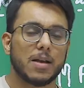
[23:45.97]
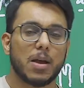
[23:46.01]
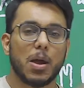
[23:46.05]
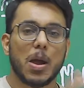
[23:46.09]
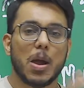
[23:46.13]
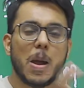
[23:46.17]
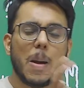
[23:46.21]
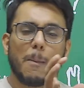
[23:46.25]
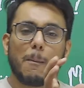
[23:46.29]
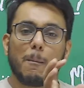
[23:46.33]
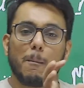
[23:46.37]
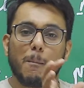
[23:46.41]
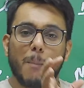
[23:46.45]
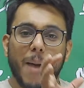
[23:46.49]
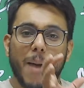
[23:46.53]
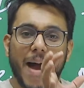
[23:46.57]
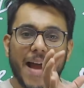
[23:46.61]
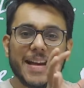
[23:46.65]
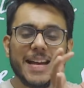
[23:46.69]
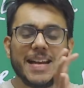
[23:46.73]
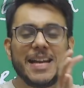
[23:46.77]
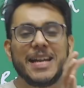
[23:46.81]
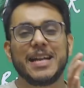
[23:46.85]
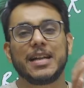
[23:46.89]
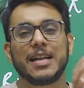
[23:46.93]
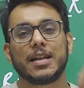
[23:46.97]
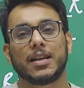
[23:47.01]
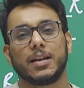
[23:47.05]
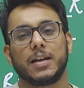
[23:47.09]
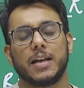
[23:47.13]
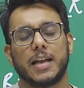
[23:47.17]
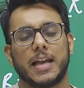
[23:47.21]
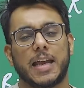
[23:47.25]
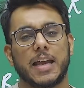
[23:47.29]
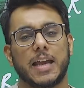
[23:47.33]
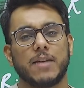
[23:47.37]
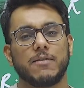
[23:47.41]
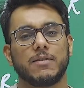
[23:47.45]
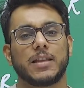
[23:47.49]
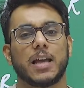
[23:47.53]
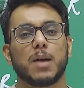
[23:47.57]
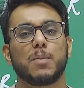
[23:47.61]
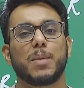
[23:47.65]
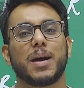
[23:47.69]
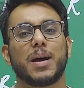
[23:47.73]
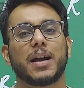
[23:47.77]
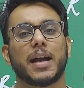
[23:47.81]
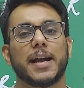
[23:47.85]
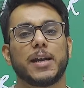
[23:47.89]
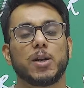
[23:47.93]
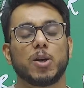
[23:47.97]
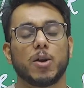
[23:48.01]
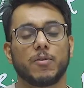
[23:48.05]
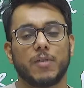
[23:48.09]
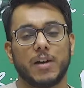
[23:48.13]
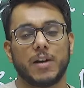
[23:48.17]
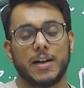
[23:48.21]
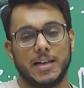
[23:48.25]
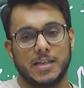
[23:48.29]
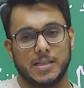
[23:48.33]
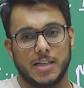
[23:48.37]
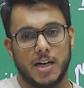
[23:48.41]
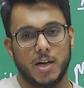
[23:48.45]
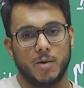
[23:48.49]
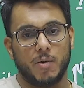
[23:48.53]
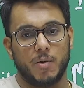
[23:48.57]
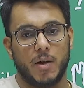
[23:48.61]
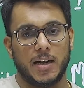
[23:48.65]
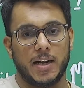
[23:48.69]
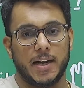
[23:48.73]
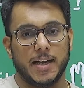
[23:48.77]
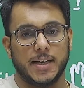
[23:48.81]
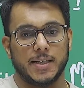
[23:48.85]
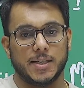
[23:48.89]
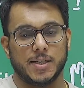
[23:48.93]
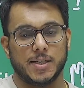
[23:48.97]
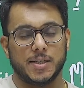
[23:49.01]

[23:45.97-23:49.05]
might give them a kind of a disadvantage,